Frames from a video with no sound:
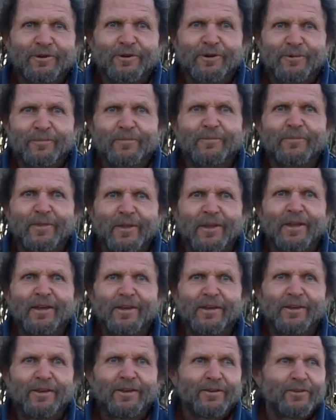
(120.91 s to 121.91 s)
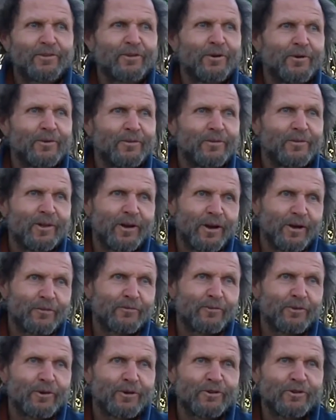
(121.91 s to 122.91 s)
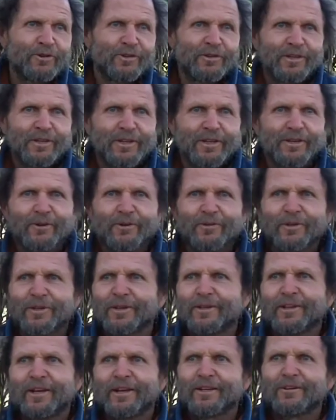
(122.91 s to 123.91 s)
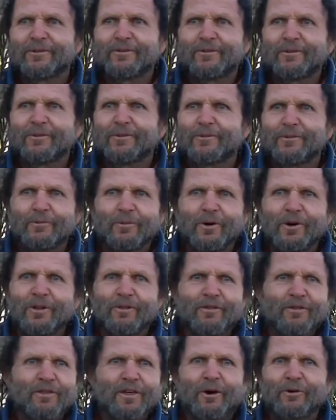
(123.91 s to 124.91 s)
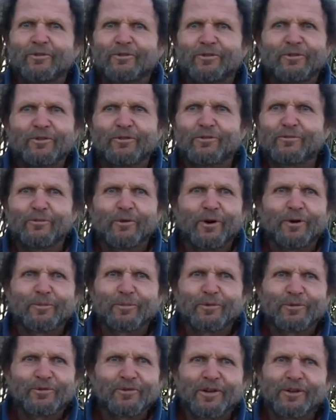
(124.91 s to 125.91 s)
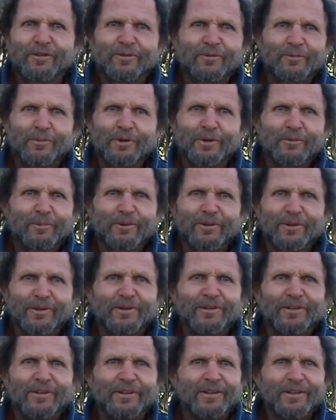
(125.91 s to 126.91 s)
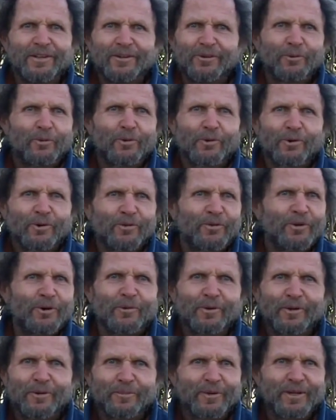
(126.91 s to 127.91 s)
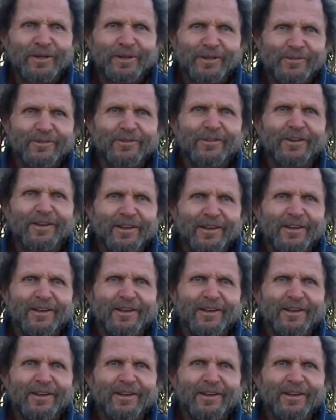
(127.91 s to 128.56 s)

Farm. So unfortunately, only like 1,000th of 1% of the people in the world know what it means.